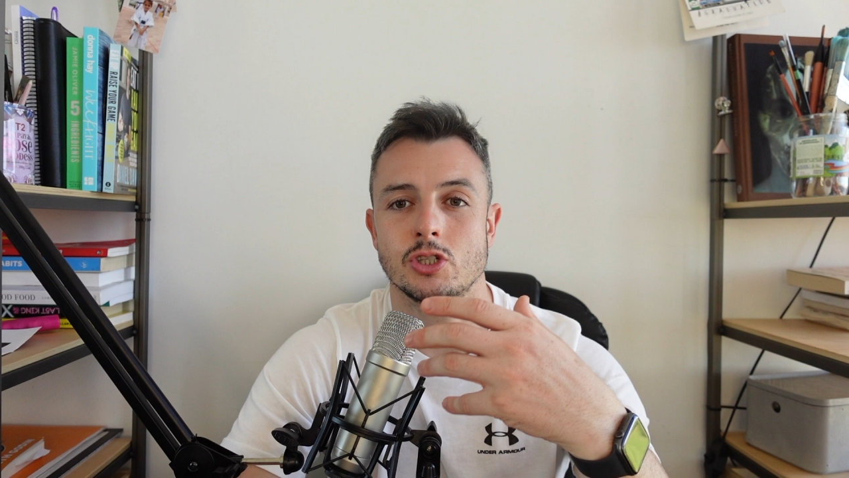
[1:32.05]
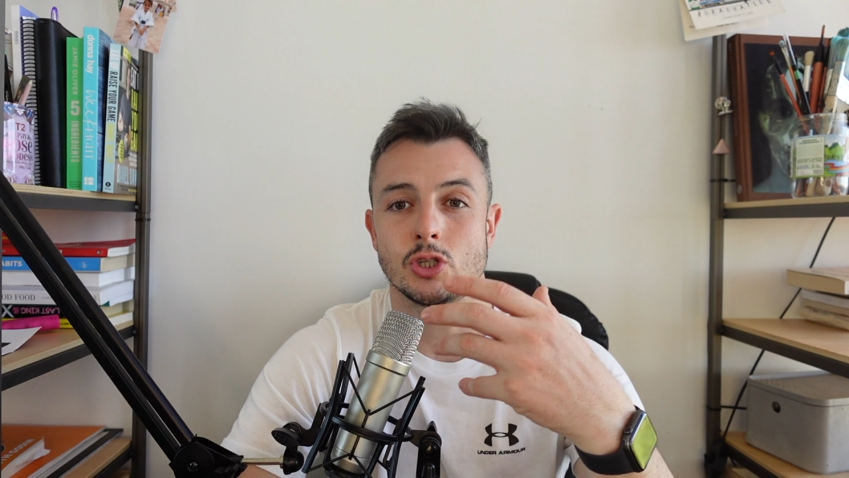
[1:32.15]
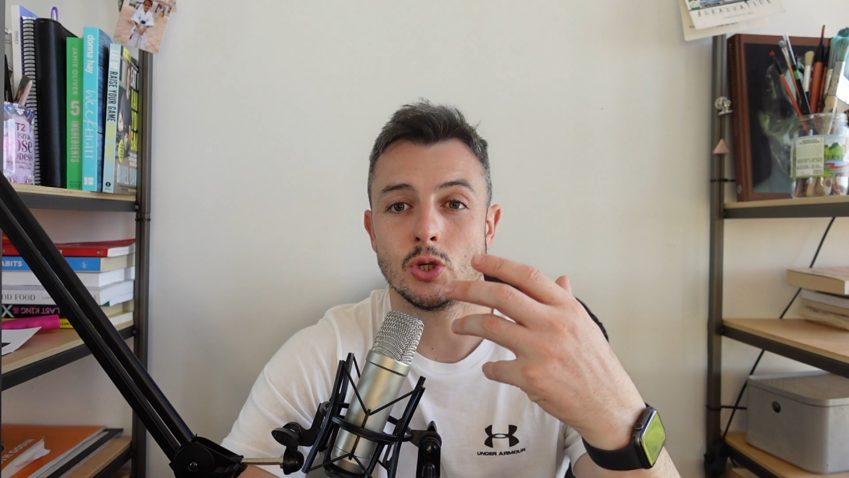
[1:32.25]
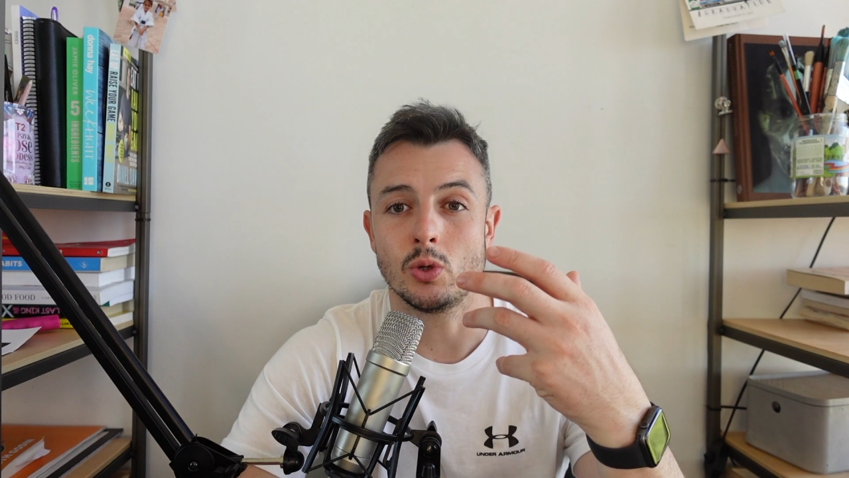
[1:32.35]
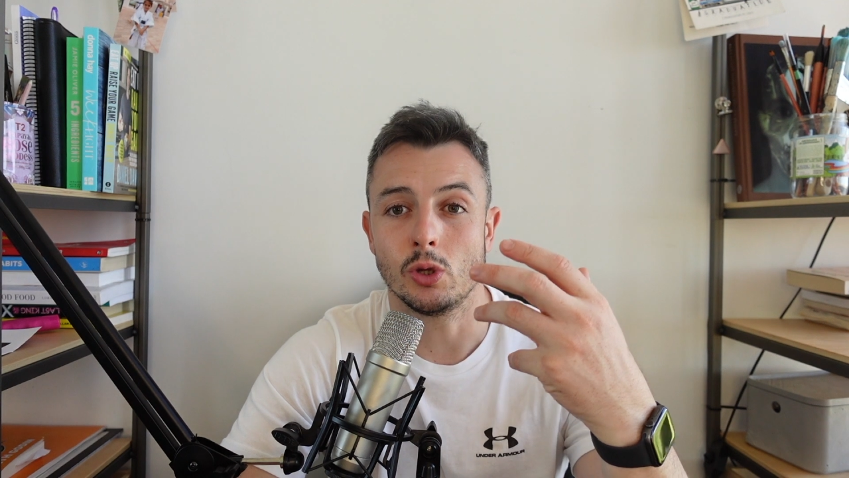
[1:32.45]

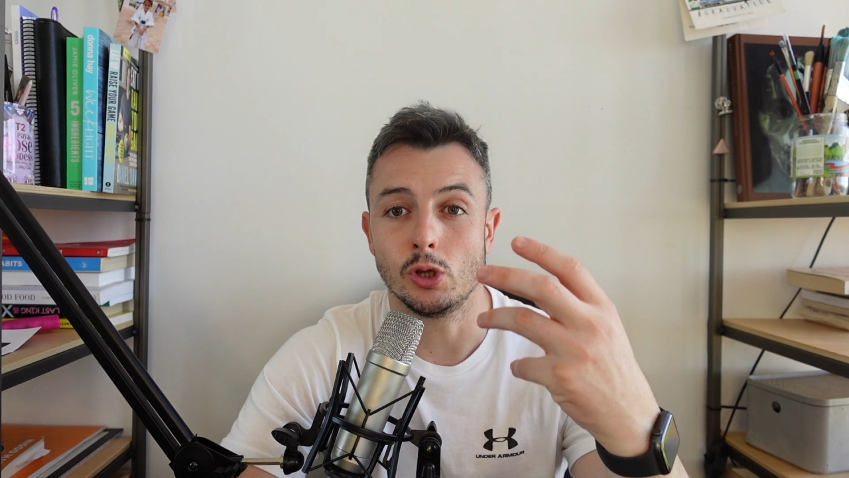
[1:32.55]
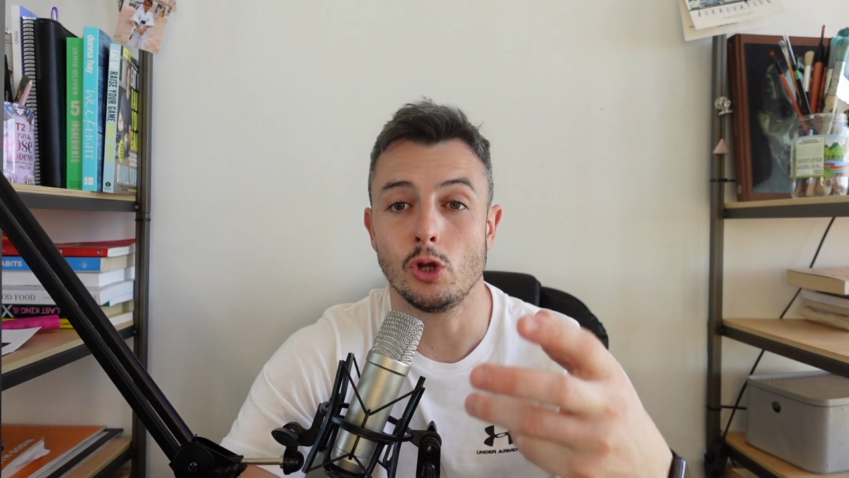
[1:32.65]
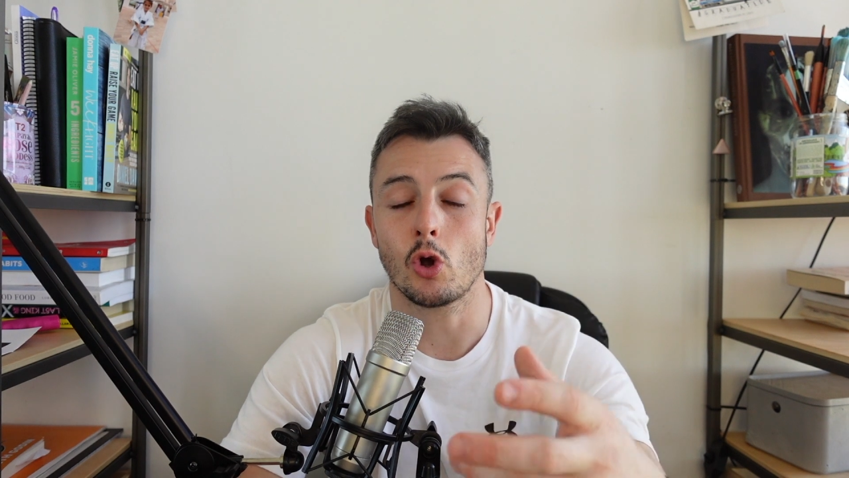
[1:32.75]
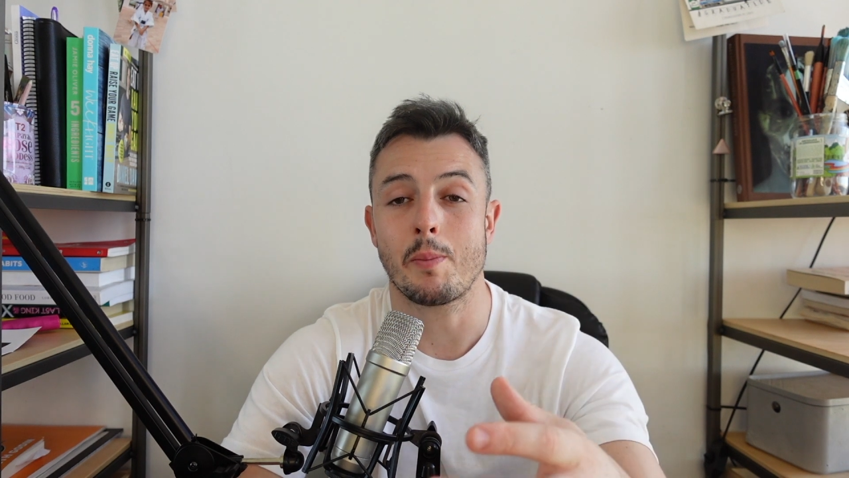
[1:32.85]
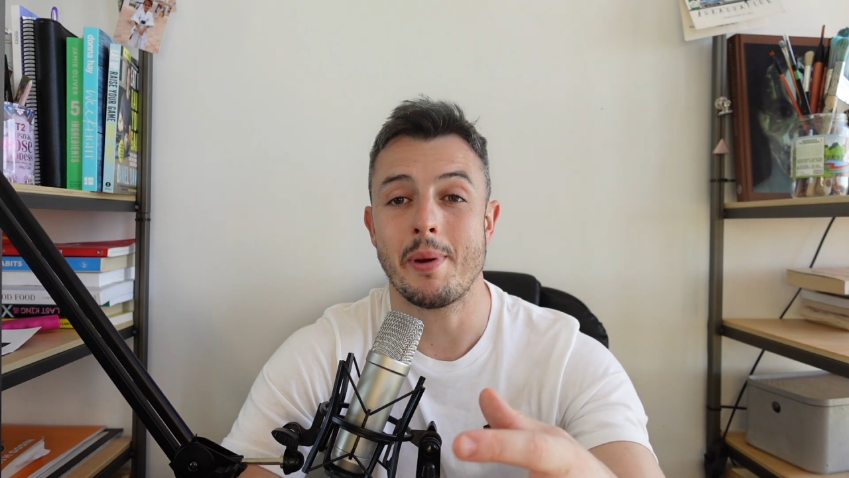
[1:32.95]
to
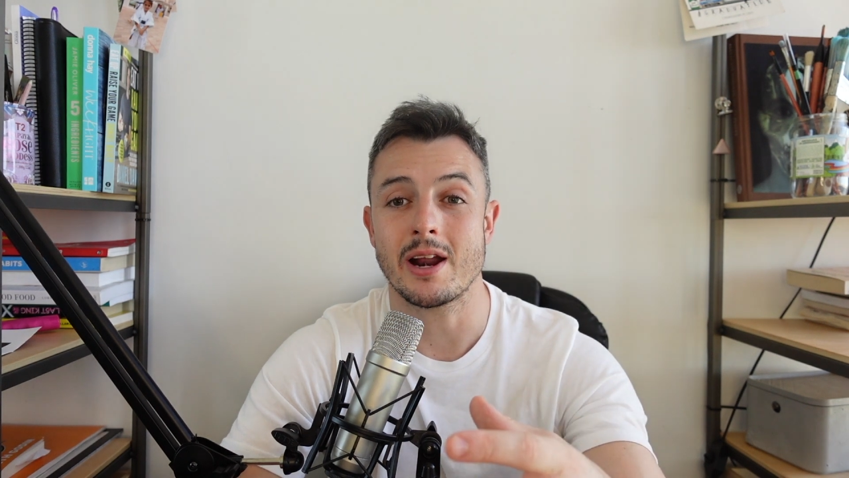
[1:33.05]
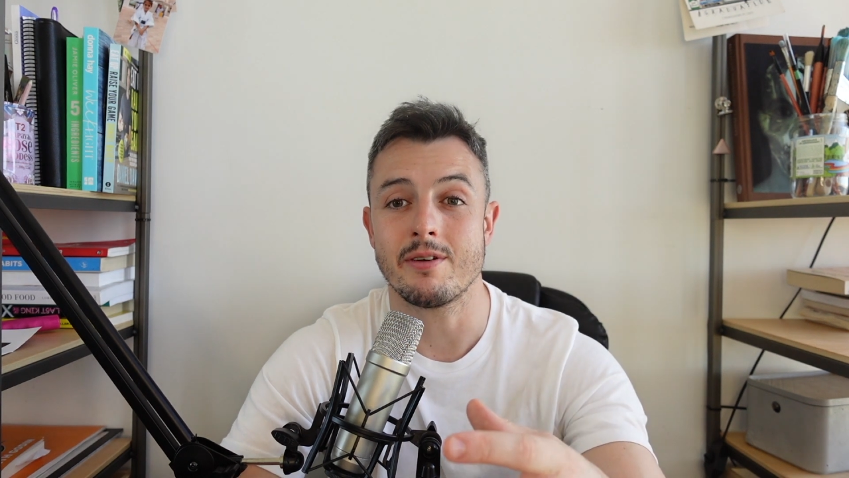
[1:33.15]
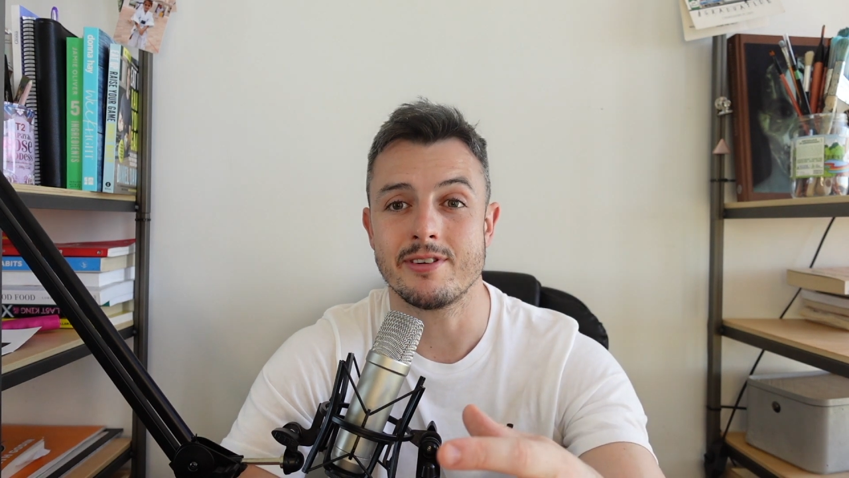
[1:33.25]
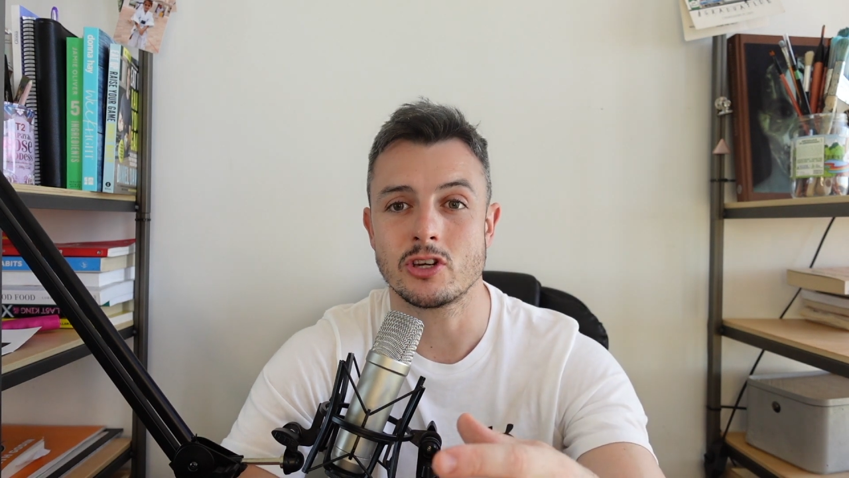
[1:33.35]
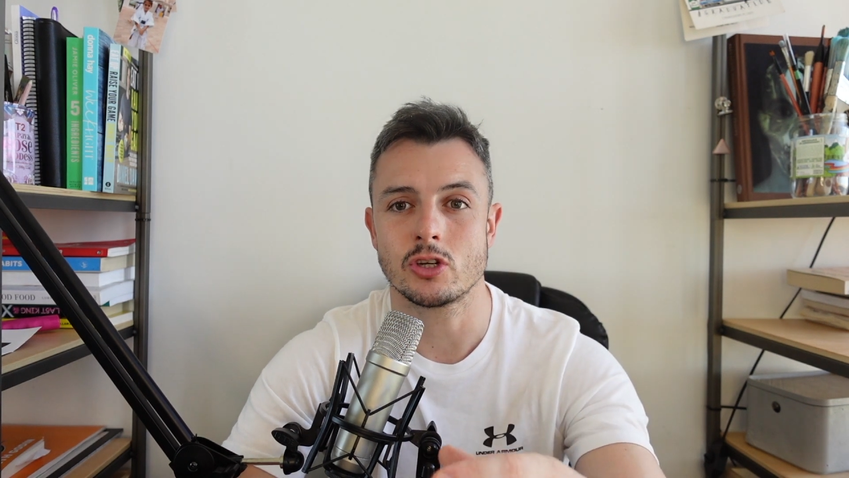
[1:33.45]
look better
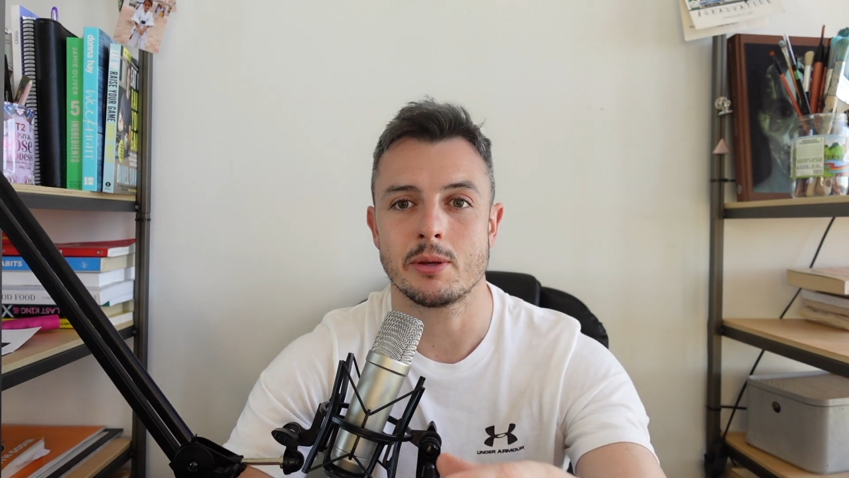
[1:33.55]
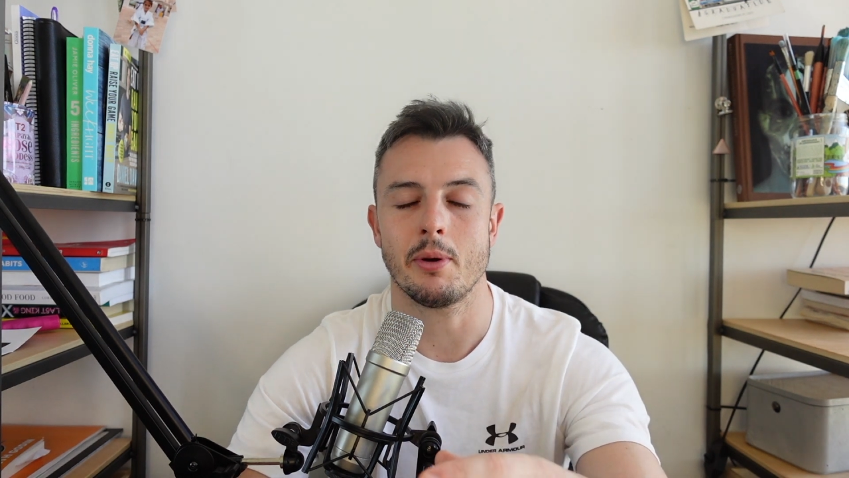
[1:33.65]
visually,